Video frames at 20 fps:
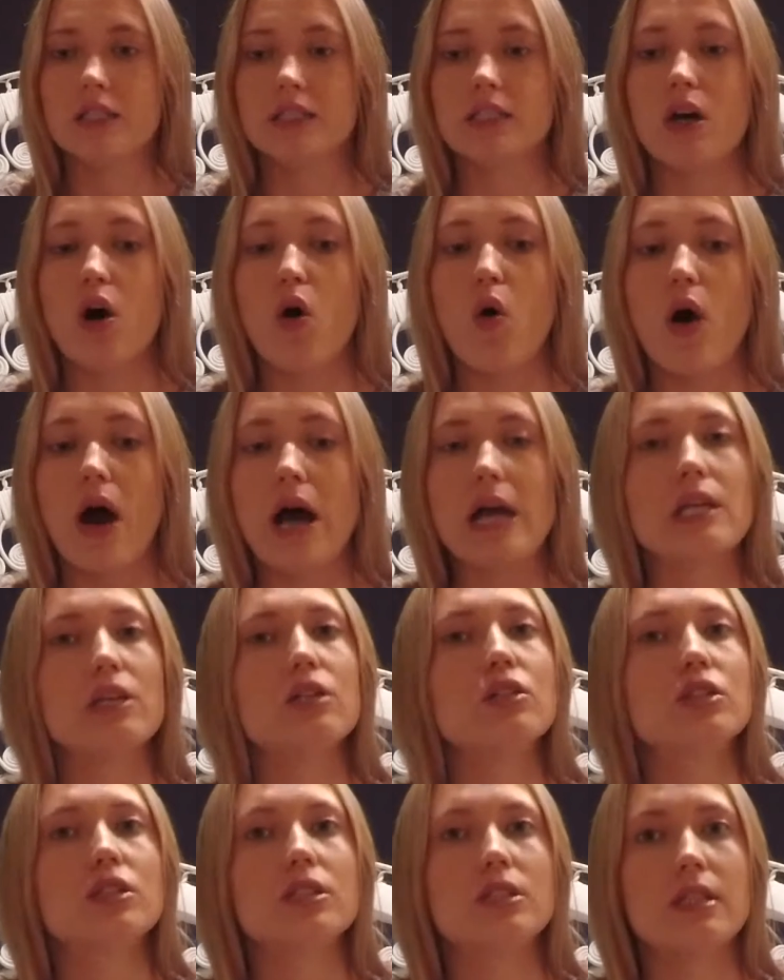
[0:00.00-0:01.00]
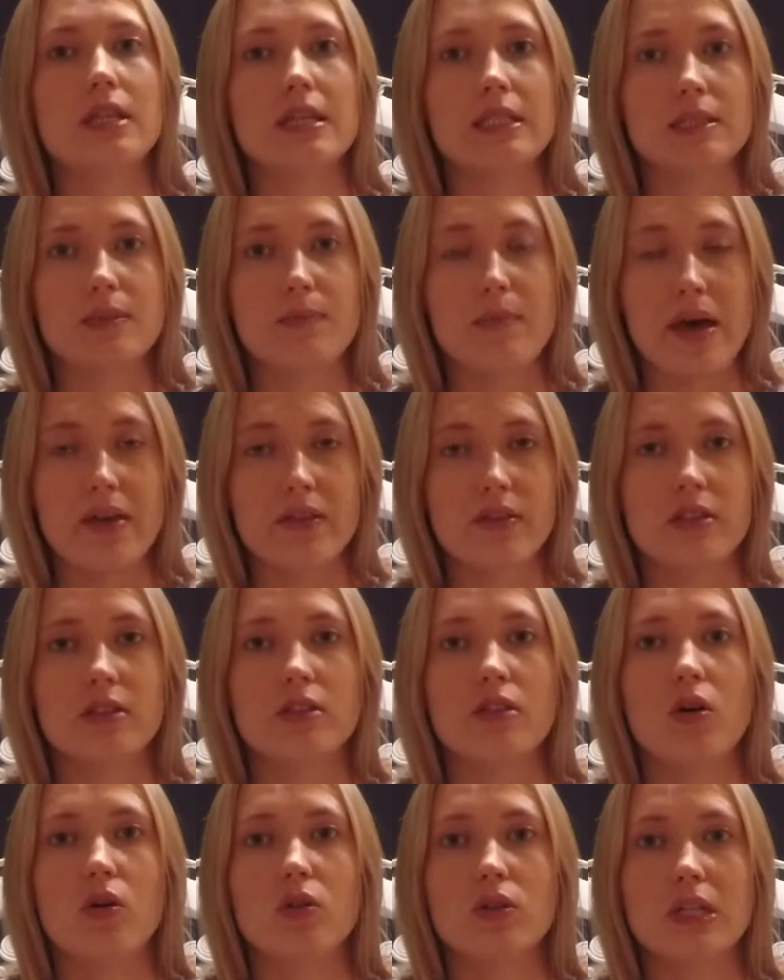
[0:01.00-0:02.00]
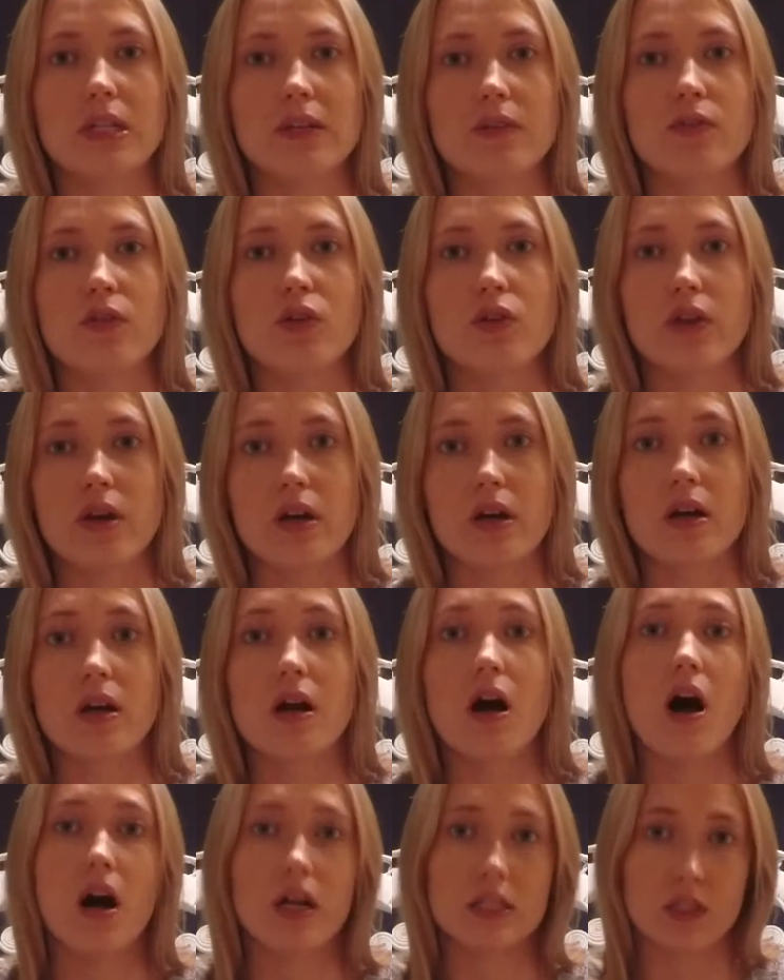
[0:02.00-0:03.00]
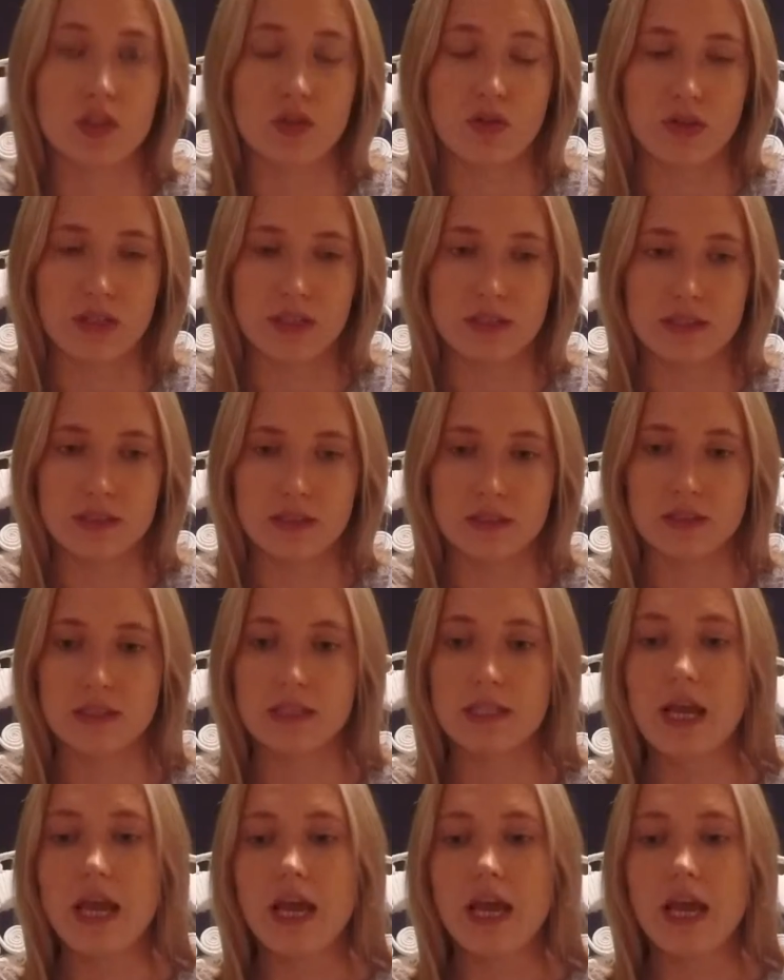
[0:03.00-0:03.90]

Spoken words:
So I use this method only for the hard crystals.